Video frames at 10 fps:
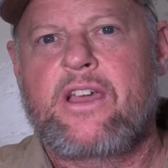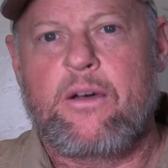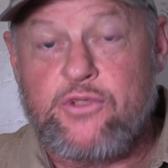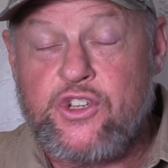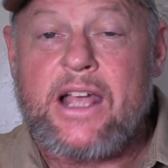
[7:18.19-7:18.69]

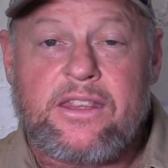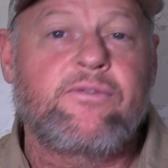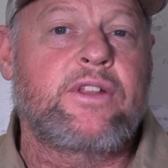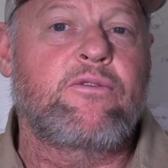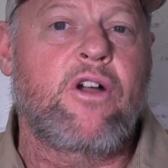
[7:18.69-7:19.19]

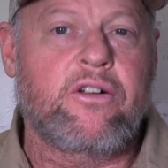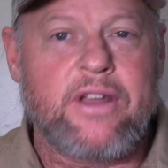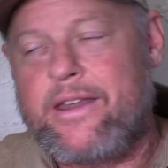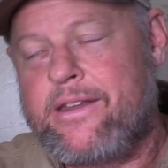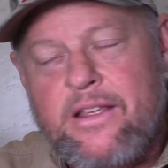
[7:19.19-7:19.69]
objectively wrong,
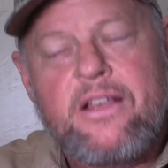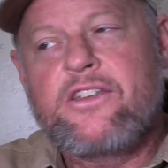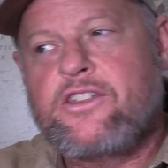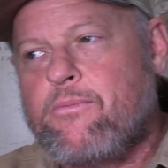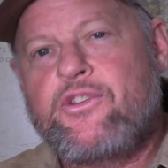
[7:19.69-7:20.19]
not
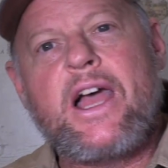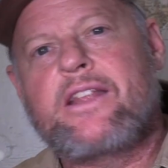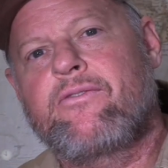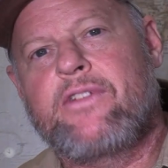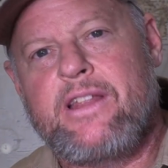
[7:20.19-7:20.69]

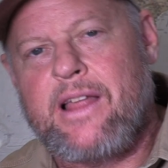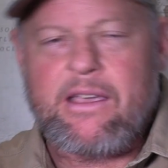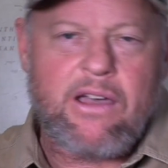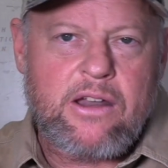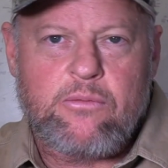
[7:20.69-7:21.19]
subjectively, like
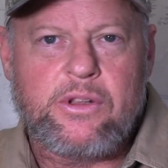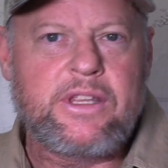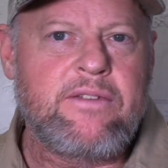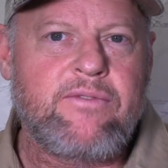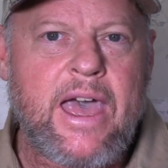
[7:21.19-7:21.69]
I don't
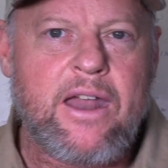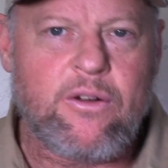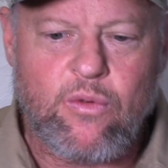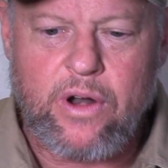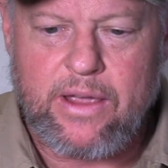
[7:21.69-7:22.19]
believe that or
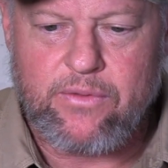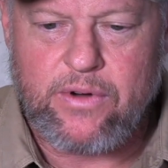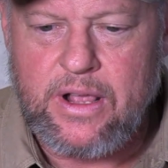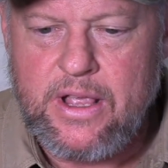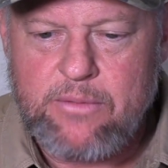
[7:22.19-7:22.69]
whatever.
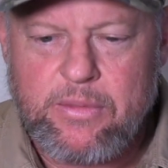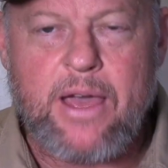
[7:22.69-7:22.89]
But